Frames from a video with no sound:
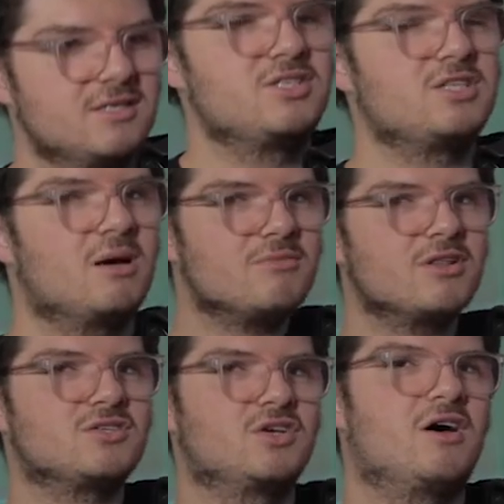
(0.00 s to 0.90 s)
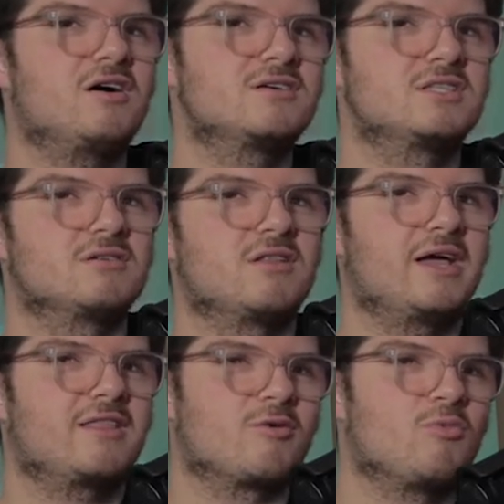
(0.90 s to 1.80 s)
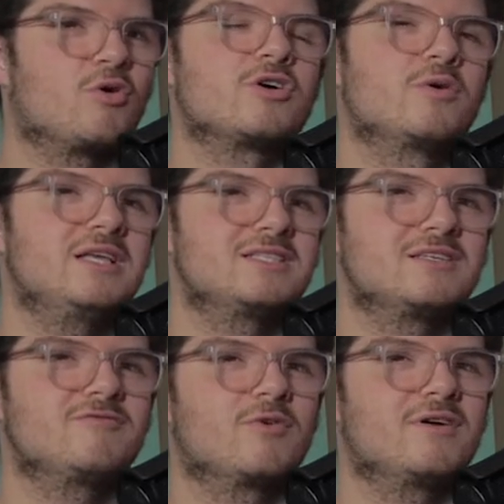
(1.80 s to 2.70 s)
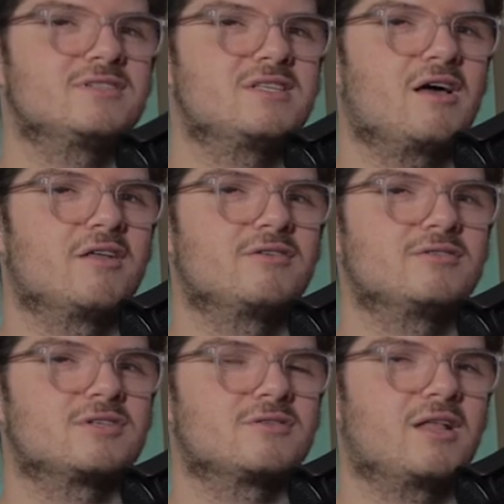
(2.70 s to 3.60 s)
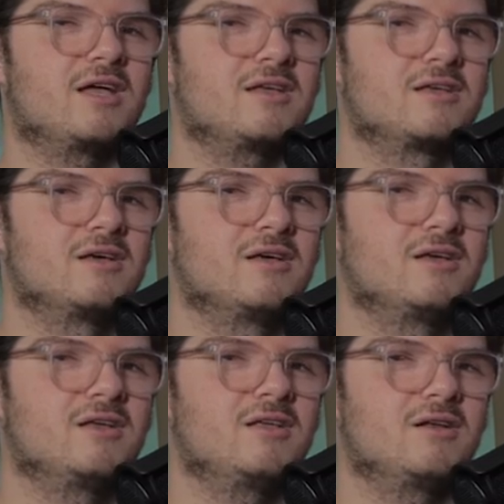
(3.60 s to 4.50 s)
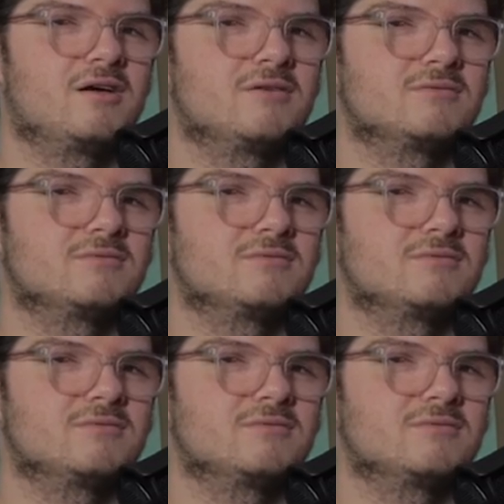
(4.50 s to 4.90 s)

that. Some of the songs are like they're more cohesive, whereas the others are like, you know,